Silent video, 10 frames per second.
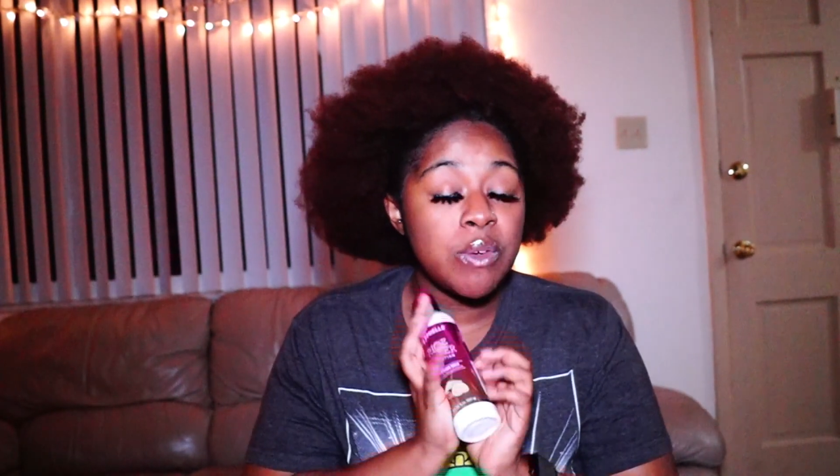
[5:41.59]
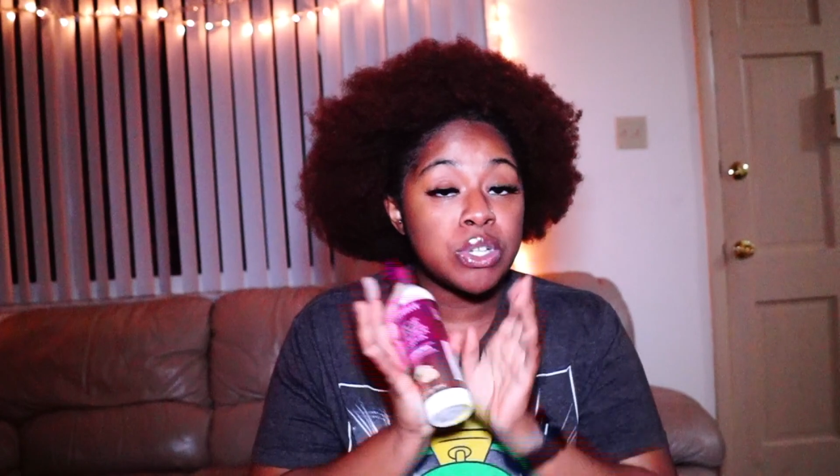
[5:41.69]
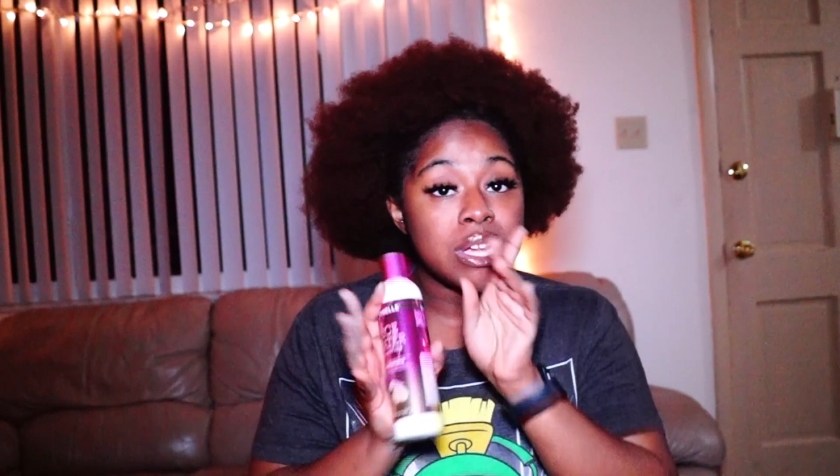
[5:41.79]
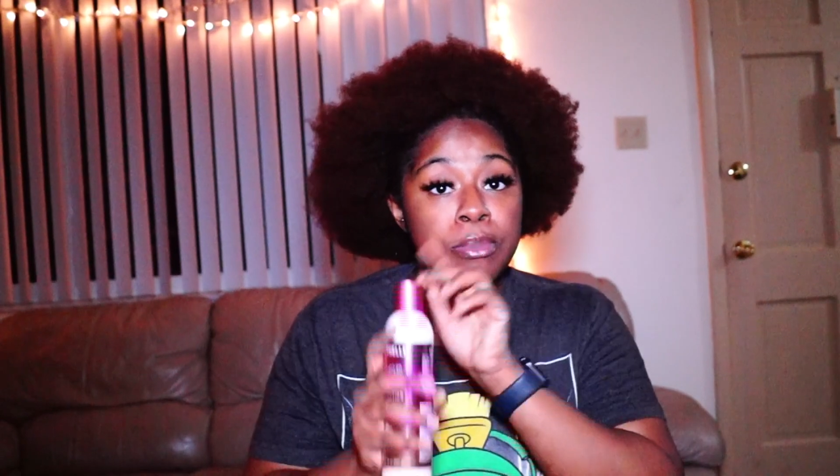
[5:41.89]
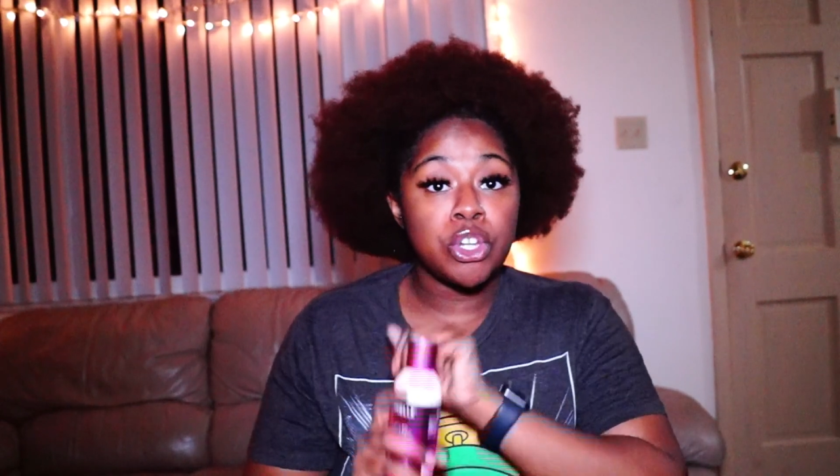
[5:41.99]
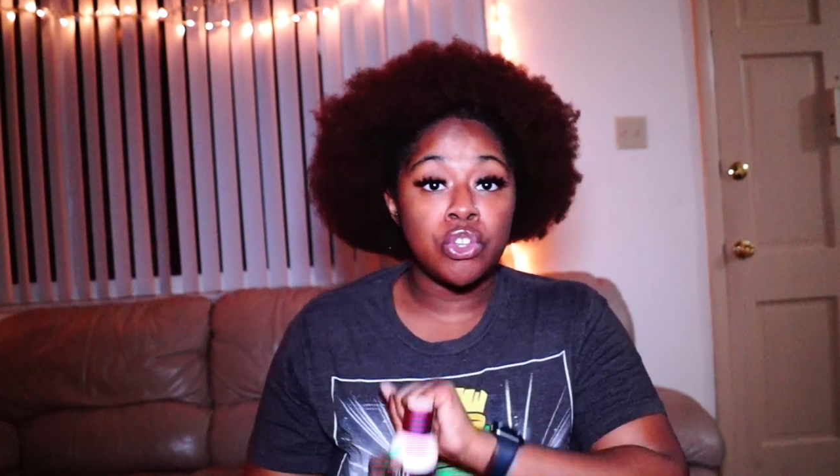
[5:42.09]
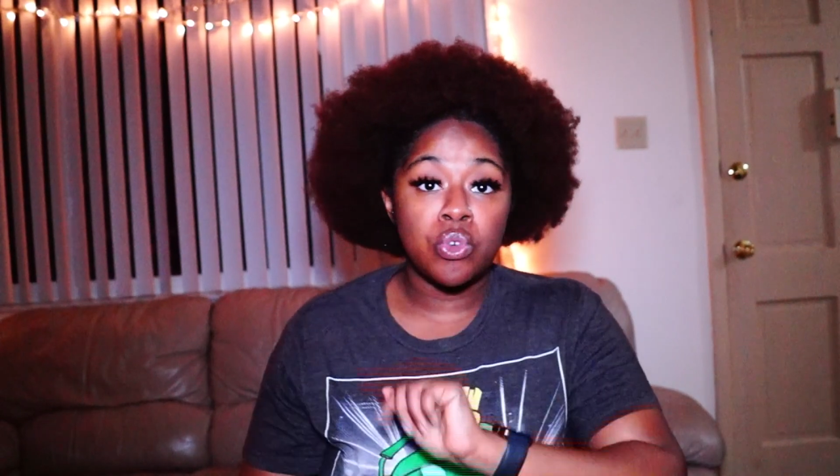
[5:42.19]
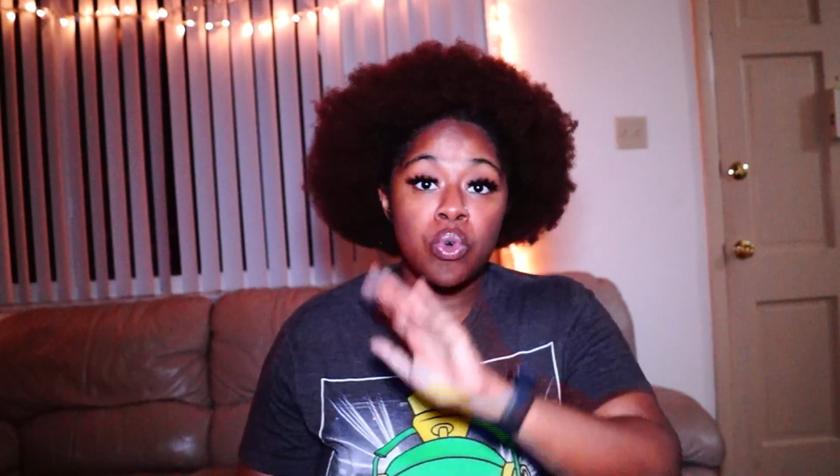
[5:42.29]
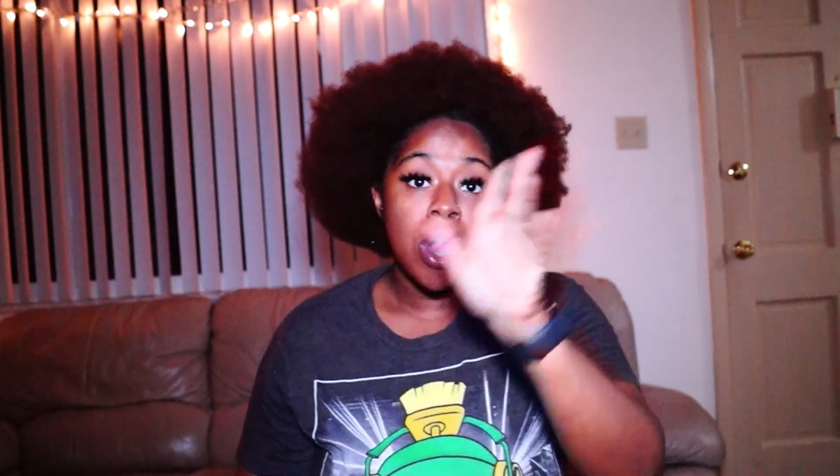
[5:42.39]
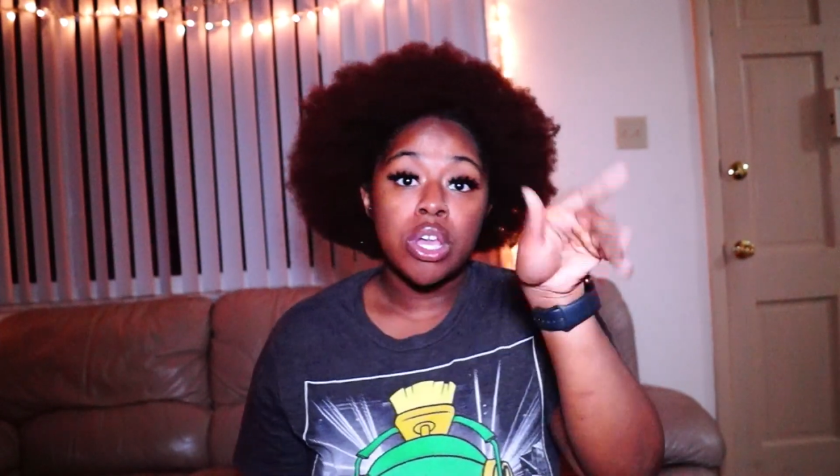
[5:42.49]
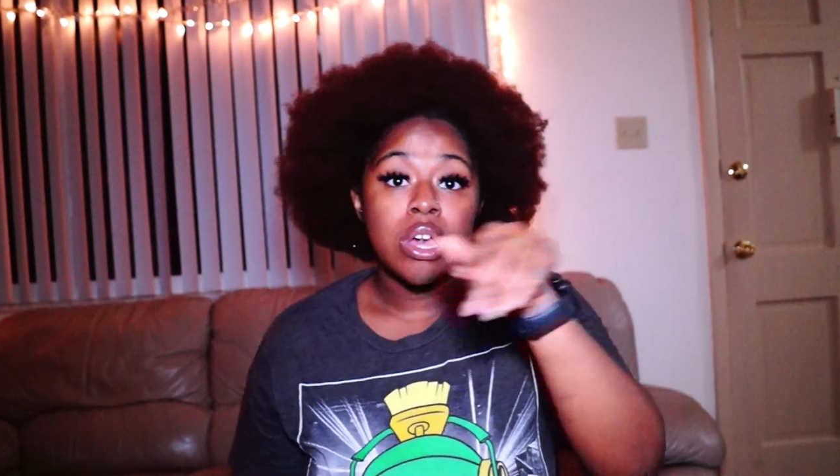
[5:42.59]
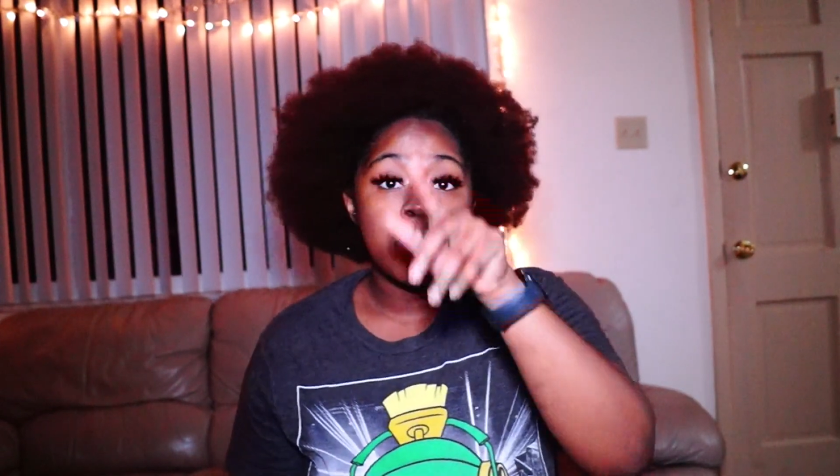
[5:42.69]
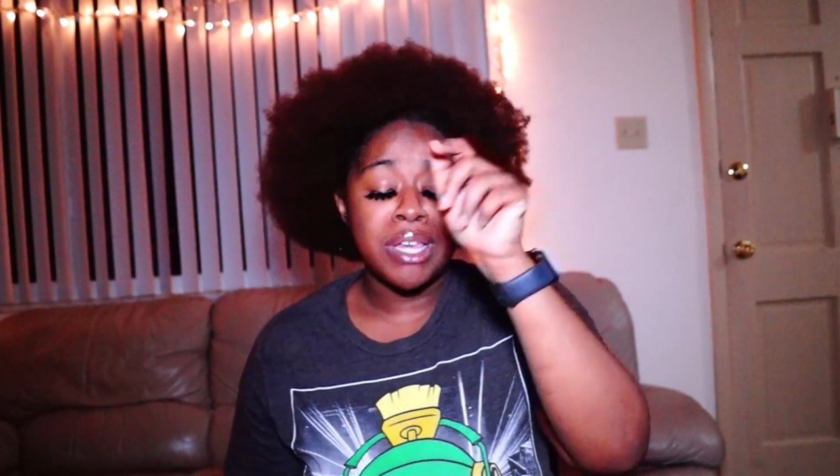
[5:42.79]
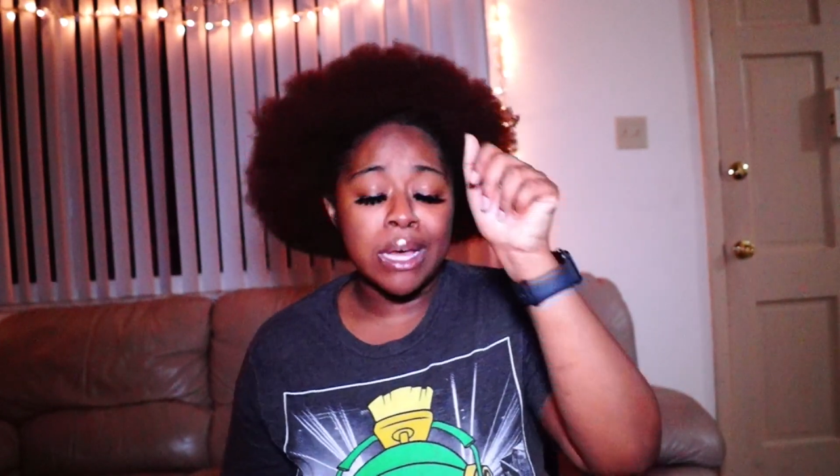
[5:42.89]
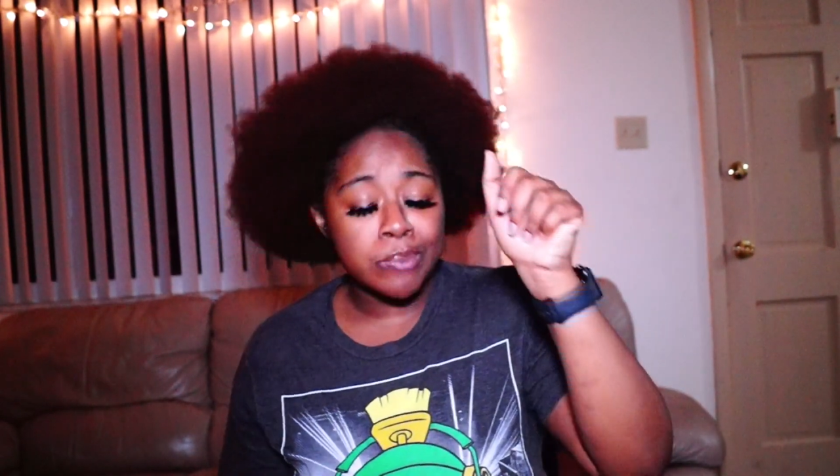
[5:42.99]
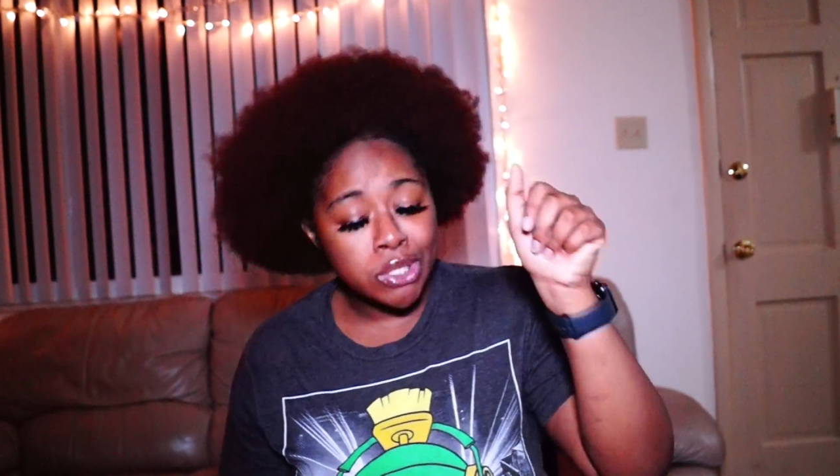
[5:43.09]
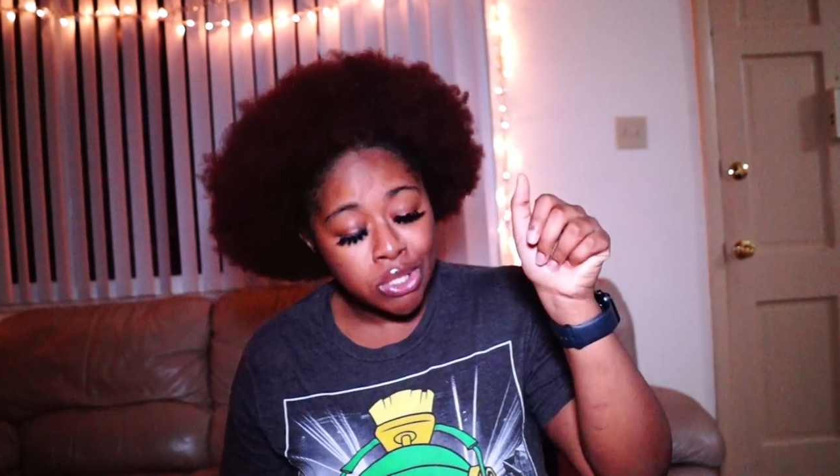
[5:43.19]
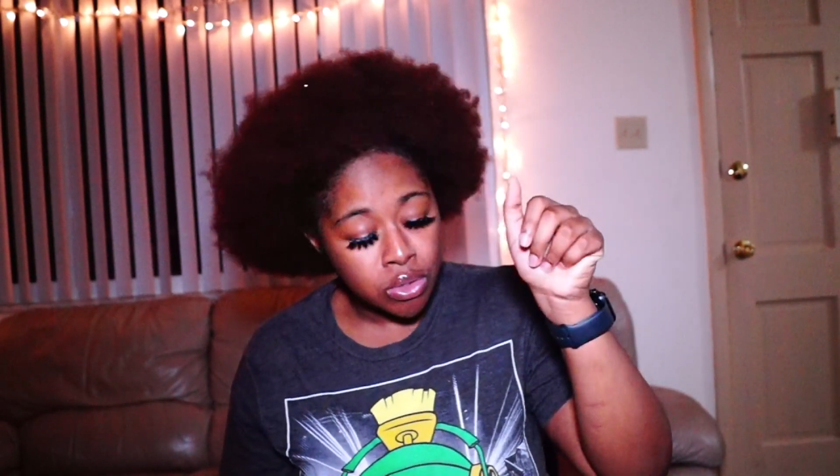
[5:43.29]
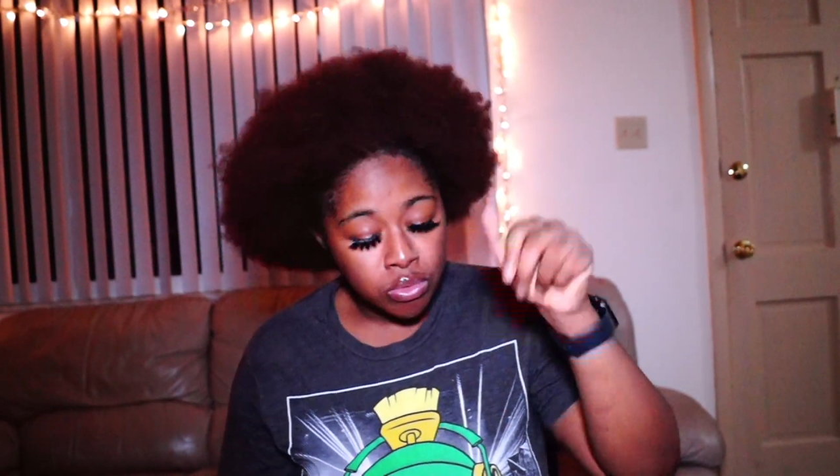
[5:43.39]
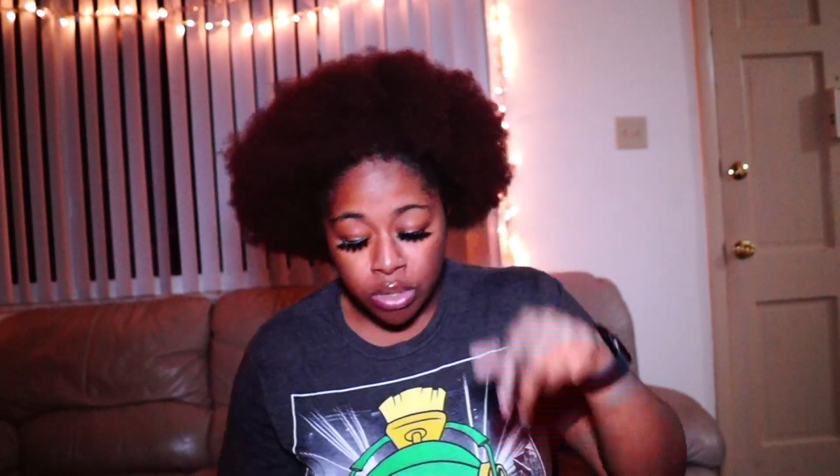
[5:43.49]
which I'm going to do coming up
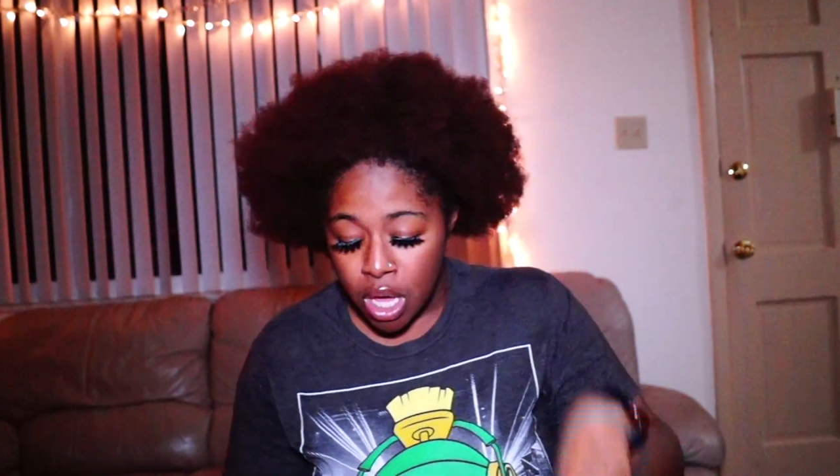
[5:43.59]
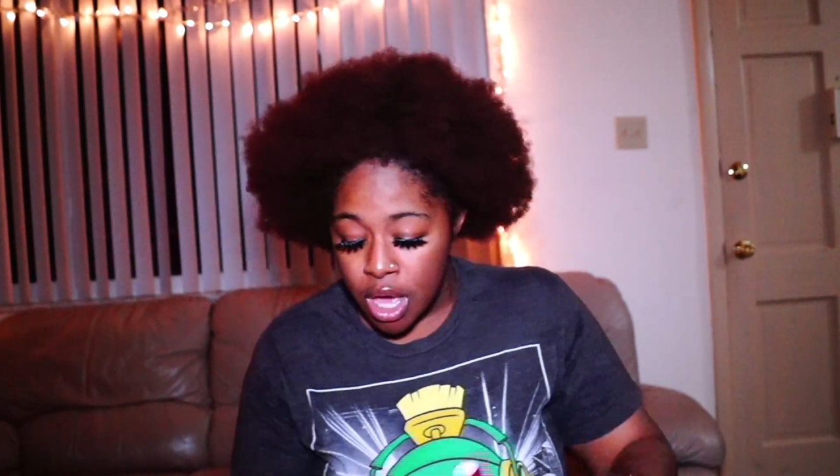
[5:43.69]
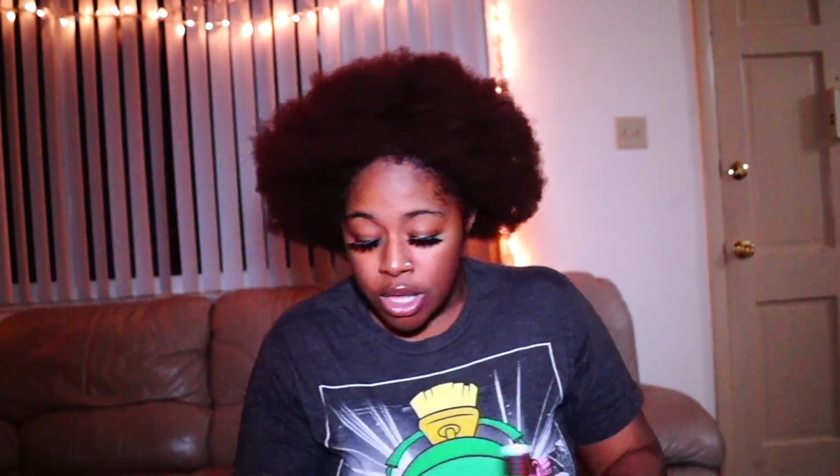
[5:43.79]
soon.